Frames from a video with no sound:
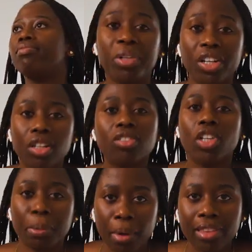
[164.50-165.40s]
we're not gonna
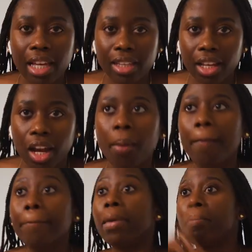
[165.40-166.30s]
talk about that now.
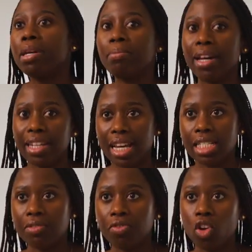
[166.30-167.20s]
Maybe my
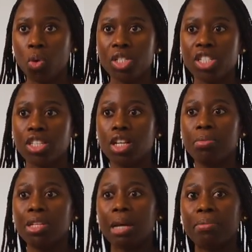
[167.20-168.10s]
next vlog, which is gonna
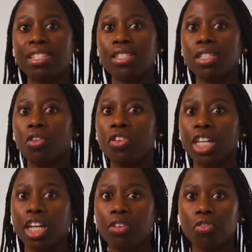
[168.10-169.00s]
be like my
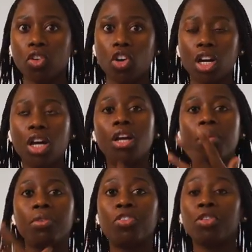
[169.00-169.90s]
self-care vlog
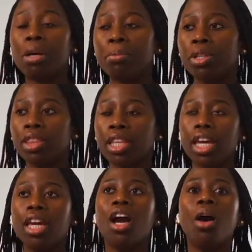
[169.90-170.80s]
before my
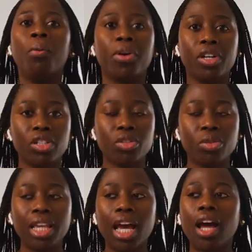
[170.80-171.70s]
birthday, we're gonna do
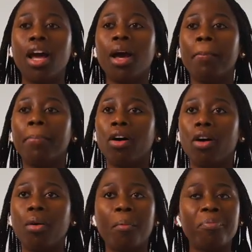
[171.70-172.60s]
that.
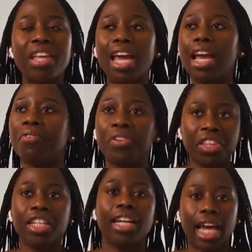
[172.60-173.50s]
But
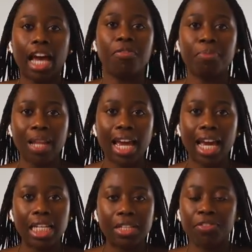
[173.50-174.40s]
everything that I have
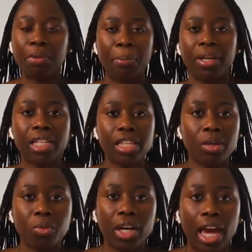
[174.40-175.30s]
planned for my birthday
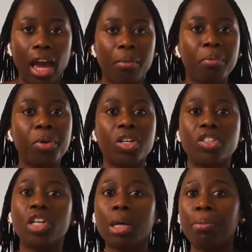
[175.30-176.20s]
didn't work out. But we're gonna
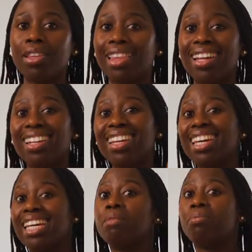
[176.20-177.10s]
talk about that
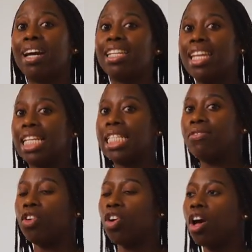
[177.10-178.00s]
in my next
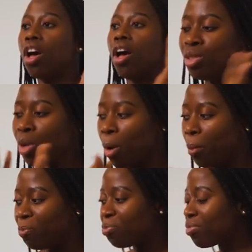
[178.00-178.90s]
vlog.
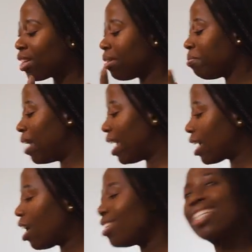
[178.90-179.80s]
So my
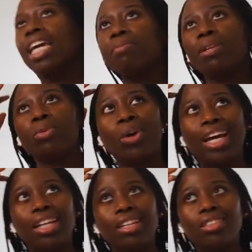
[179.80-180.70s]
couch came in
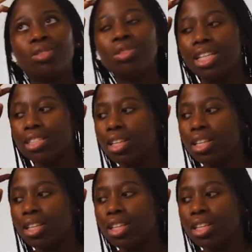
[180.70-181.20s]
when? Two days